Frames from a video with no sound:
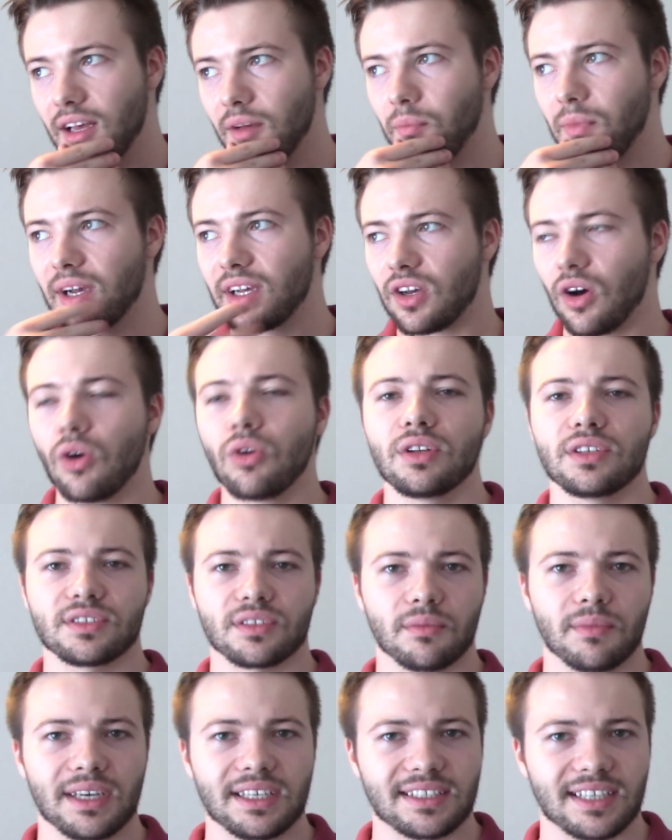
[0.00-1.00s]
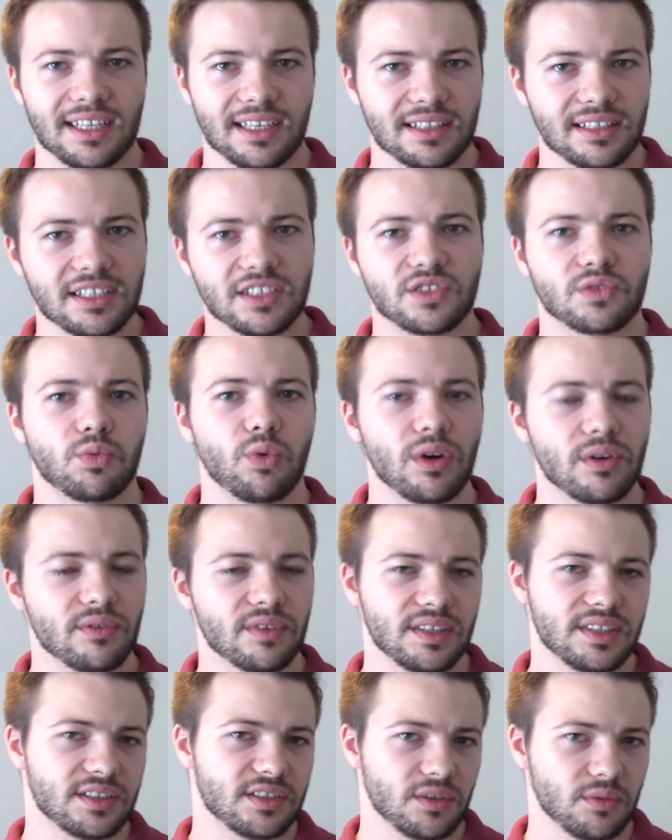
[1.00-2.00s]
My goal is to maintain at least one
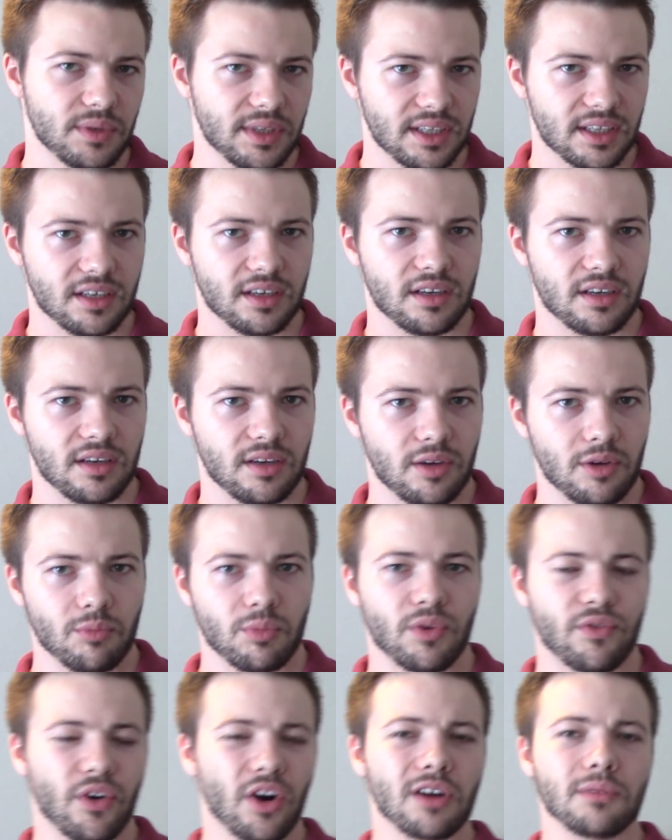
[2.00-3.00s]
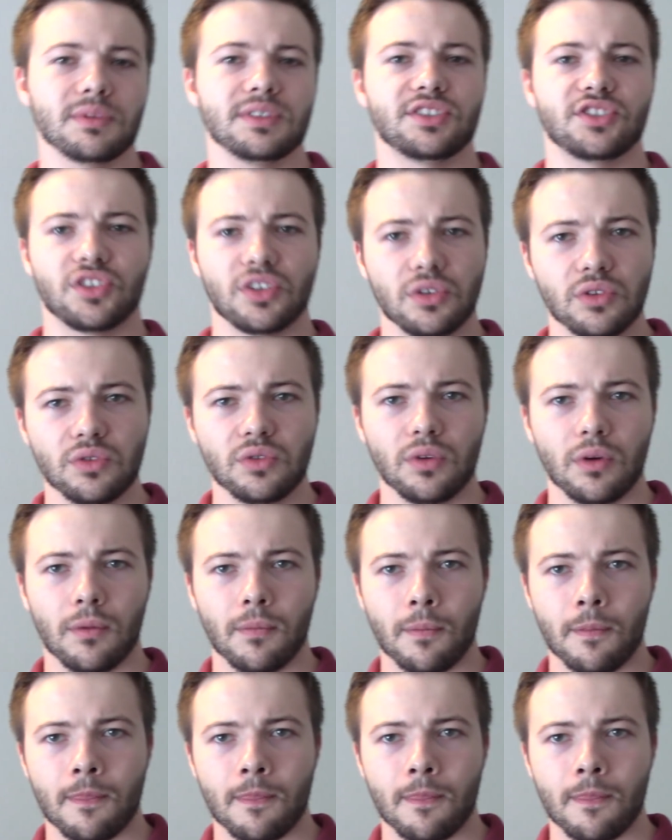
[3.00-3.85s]
release a week, preferably two.